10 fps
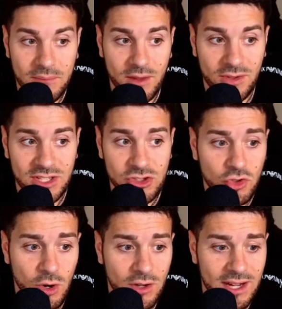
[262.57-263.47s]
You see,
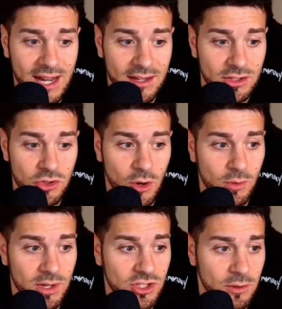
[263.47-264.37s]
strong knight,
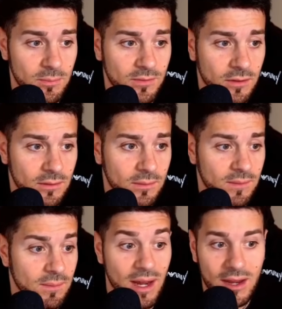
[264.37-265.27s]
strong bishop,
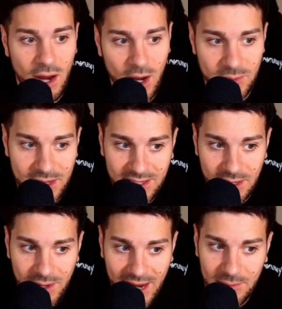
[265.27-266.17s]
and obviously
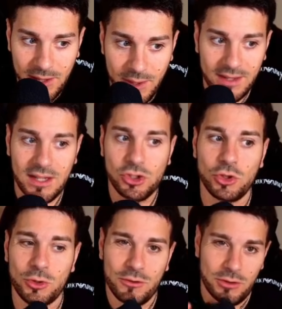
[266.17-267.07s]
we have the
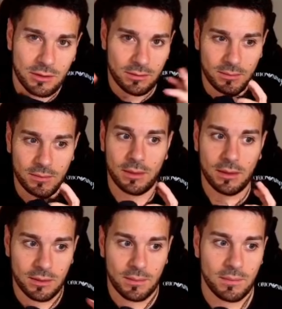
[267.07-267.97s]
potential
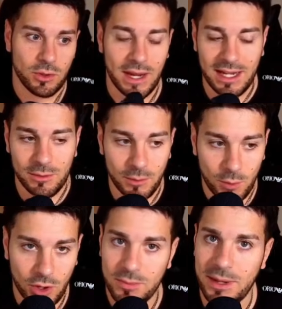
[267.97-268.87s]
to take even
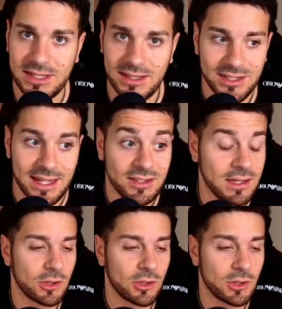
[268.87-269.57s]
more space in the center.